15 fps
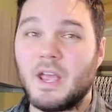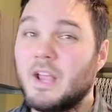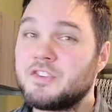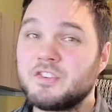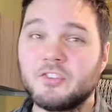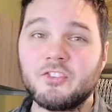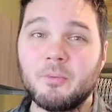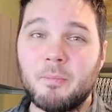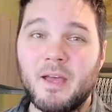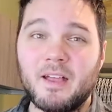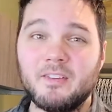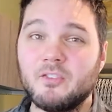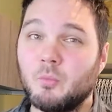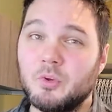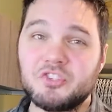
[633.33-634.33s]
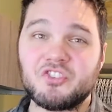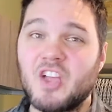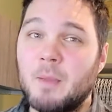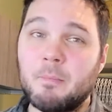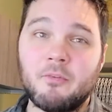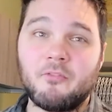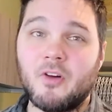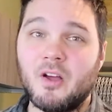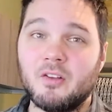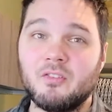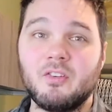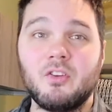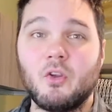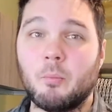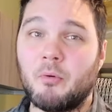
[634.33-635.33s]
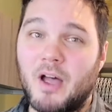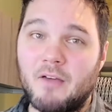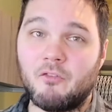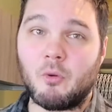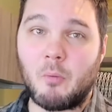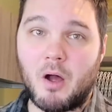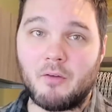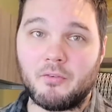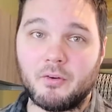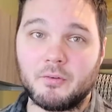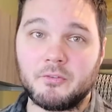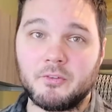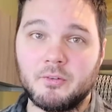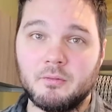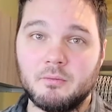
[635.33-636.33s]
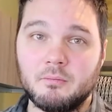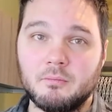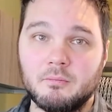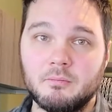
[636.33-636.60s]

It just depends which type of fund your platform offers.